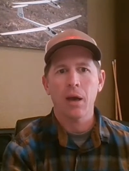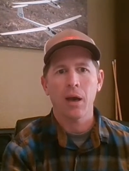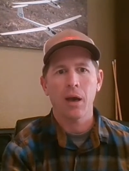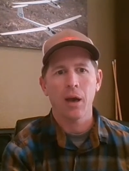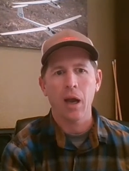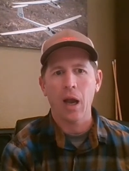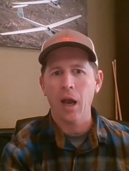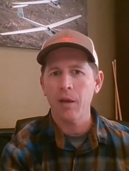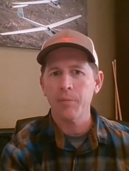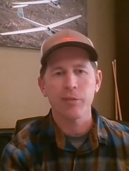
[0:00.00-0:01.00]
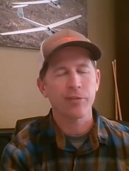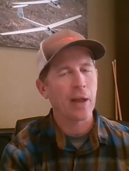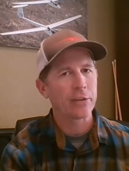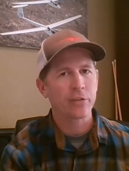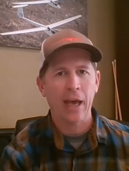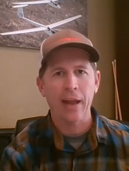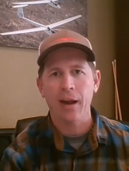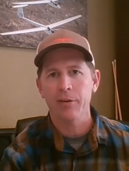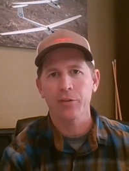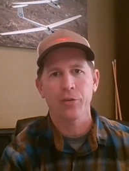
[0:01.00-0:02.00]
Uh, I've been flying
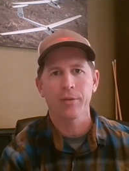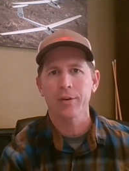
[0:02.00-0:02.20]
skydivers for